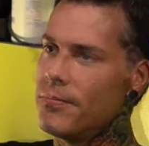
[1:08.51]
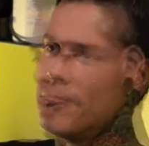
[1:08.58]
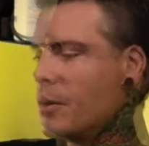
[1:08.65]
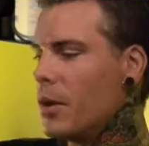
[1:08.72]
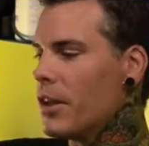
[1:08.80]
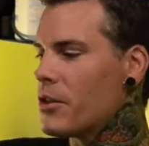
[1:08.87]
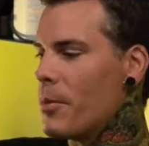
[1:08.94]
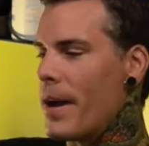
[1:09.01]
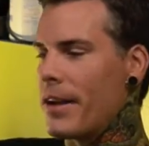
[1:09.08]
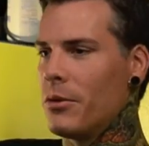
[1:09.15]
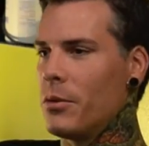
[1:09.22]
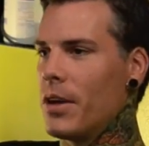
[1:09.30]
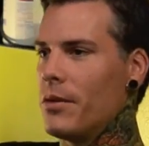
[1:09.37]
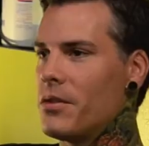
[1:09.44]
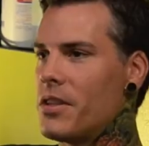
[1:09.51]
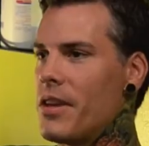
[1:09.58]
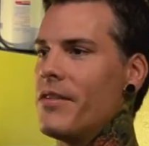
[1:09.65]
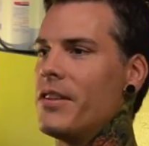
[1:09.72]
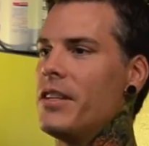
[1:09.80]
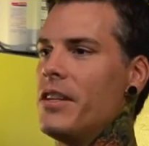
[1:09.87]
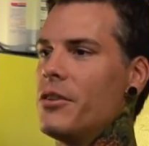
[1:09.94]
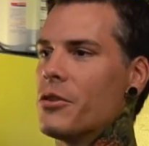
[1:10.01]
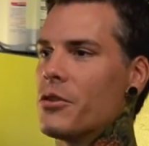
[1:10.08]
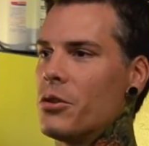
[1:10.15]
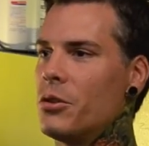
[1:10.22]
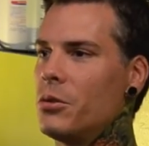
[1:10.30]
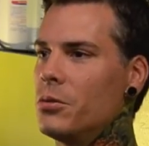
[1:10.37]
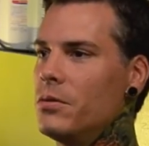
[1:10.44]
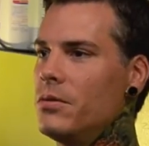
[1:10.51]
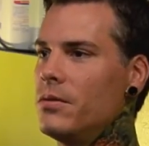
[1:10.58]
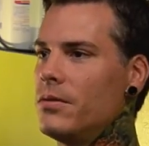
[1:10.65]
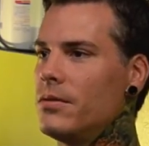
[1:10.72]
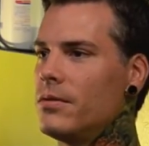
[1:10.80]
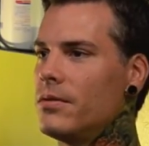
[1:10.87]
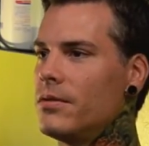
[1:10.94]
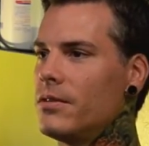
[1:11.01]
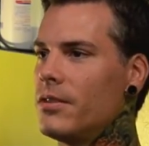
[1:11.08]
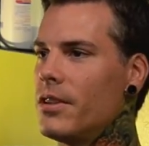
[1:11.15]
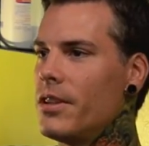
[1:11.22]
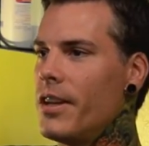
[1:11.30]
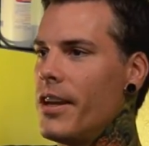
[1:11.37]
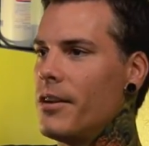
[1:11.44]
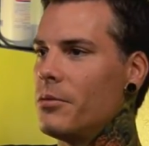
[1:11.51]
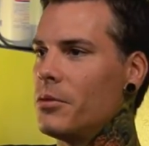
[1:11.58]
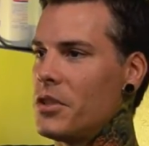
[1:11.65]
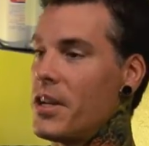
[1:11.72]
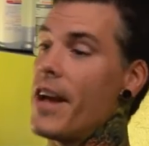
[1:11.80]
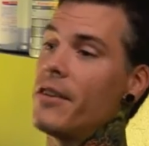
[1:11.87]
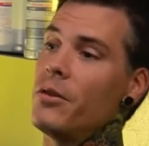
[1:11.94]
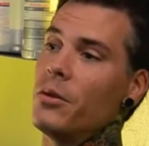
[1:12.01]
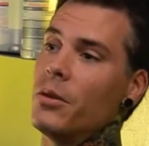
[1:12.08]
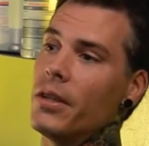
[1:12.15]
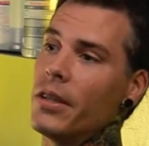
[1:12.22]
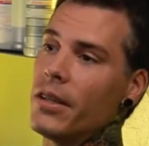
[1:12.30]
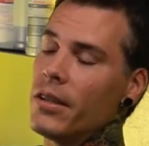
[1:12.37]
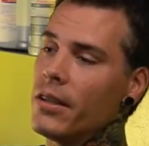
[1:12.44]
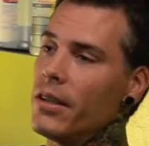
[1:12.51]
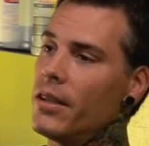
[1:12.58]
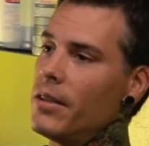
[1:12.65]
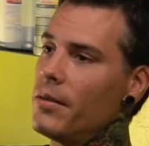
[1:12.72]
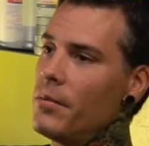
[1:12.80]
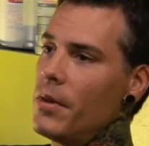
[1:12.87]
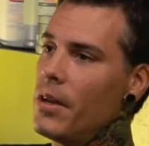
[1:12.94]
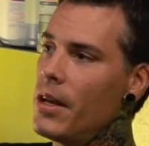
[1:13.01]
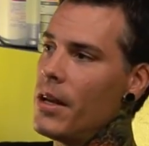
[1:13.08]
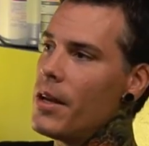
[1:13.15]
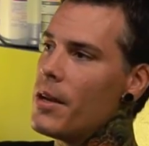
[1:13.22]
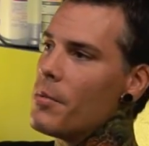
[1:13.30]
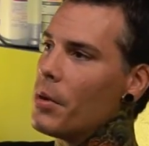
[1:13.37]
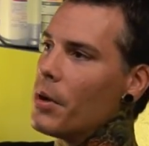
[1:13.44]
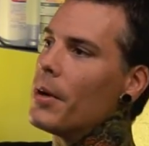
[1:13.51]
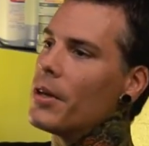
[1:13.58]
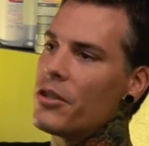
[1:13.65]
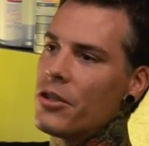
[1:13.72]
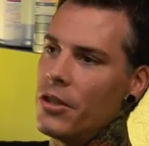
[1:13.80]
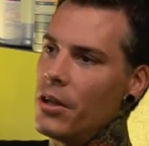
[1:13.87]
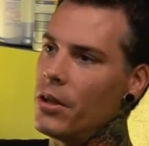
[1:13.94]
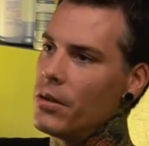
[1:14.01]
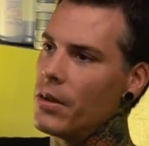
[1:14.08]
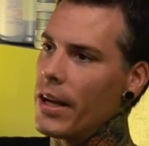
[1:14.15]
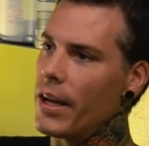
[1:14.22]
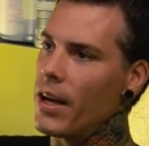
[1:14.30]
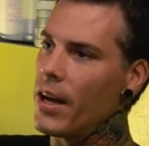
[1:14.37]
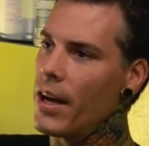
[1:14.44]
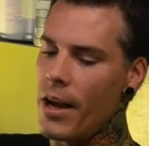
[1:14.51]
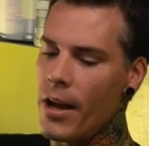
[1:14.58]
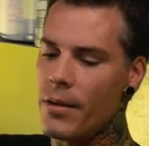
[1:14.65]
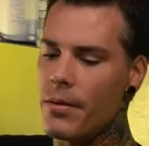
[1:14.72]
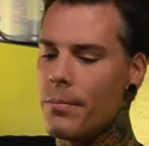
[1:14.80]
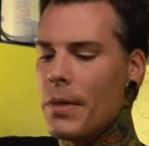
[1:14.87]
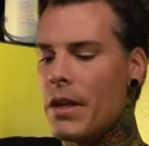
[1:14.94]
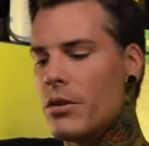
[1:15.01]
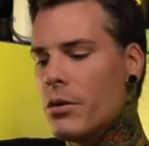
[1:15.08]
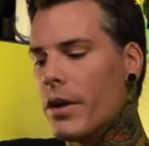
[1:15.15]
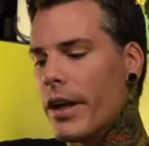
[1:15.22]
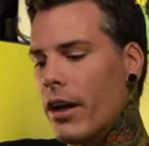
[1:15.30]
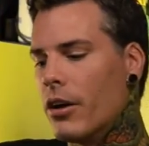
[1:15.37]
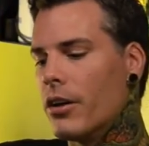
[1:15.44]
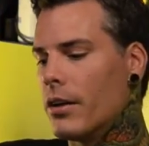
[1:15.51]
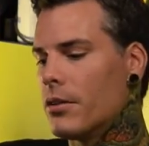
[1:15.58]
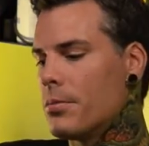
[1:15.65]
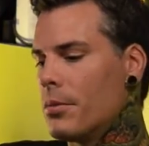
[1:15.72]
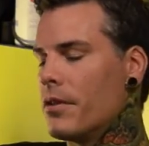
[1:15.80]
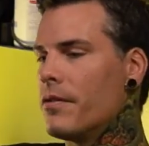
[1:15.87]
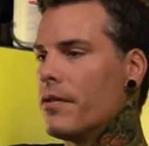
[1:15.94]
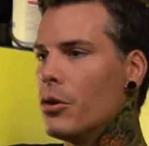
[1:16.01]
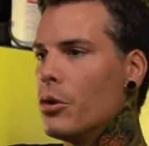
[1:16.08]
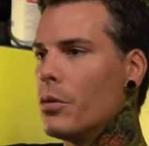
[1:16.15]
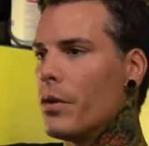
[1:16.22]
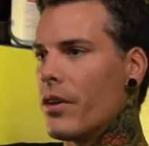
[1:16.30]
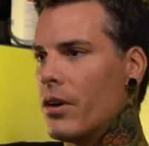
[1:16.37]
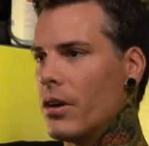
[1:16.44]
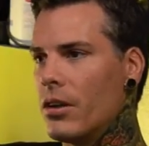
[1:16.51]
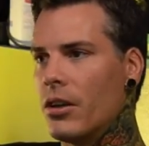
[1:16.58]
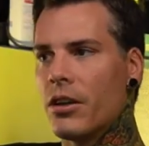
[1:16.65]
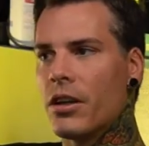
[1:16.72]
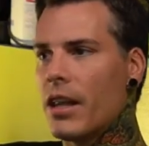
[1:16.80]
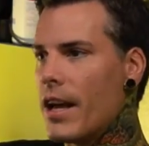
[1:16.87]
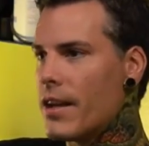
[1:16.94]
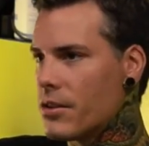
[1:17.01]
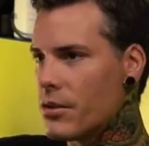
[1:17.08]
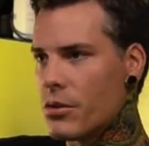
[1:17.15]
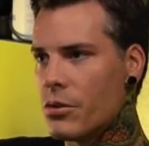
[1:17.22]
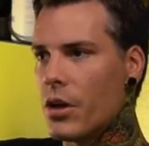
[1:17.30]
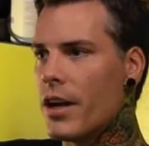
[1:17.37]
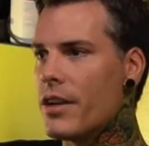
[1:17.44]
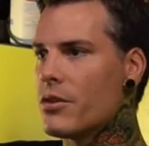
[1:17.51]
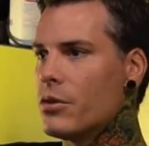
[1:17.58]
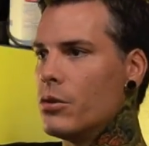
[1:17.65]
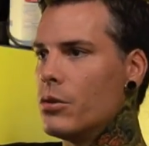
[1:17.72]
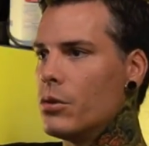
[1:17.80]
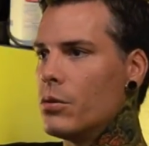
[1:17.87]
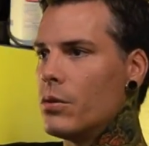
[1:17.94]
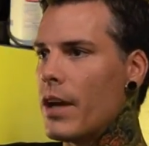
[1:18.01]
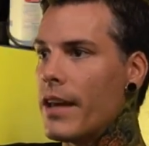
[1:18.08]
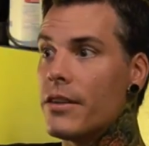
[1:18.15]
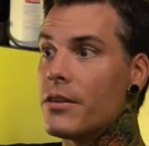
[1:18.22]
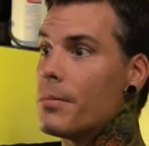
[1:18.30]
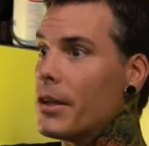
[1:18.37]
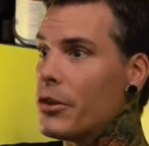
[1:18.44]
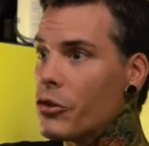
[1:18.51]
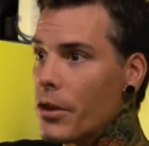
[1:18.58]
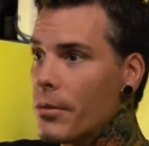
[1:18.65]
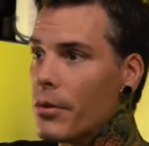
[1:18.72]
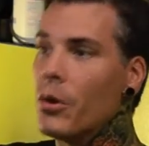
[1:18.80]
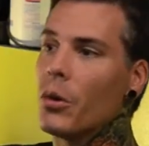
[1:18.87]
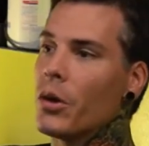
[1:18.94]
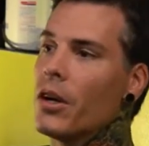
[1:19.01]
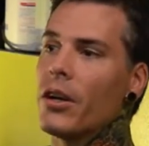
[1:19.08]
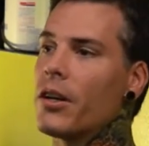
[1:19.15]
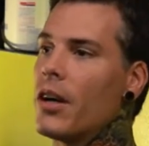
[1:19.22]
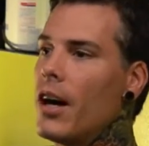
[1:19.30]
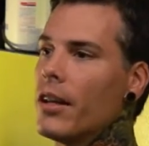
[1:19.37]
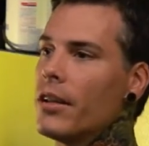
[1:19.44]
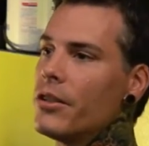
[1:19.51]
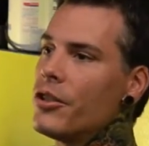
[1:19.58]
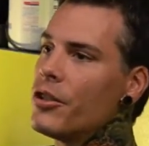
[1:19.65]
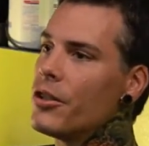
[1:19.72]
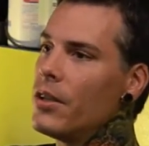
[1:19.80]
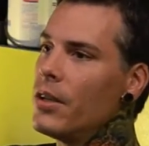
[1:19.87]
Well, let's go back to when I was 17 years old and was tattooing, and pretty much, I'd been doing art, and I was pretty fluent with art classes through high school, had this big dream of going to art college,